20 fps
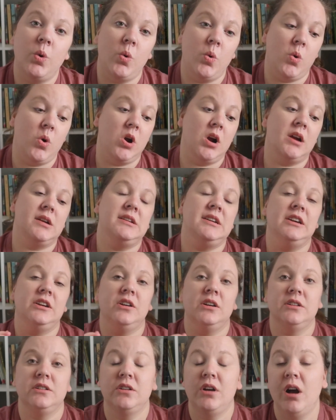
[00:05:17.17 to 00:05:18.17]
or he
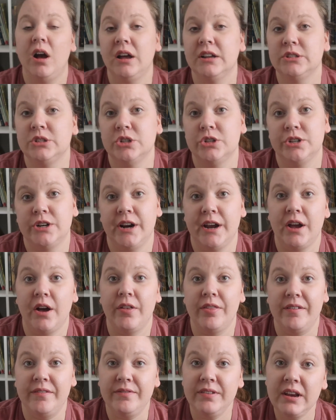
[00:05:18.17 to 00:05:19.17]
couldn't concentrate
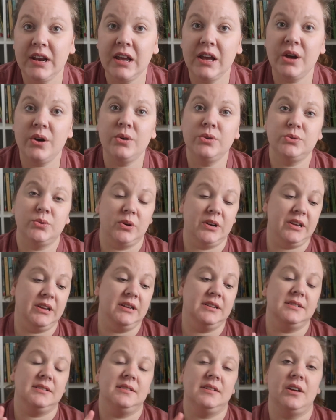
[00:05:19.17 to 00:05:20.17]
on the videos, or
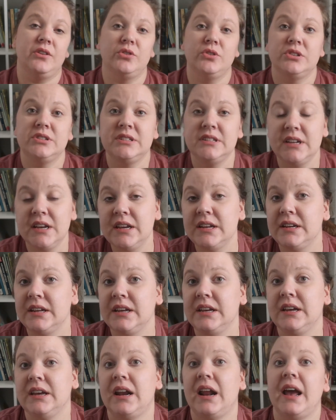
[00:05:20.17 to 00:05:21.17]
he didn't understand
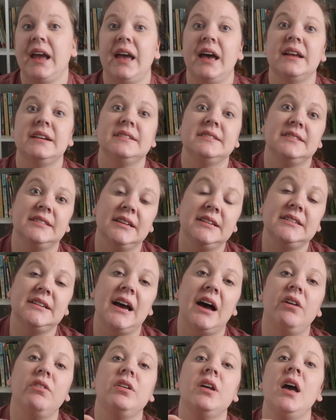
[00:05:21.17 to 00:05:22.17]
it and I had to sit
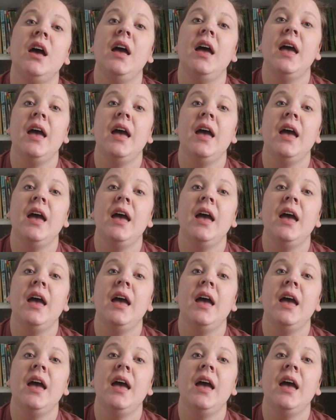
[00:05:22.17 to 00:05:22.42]
down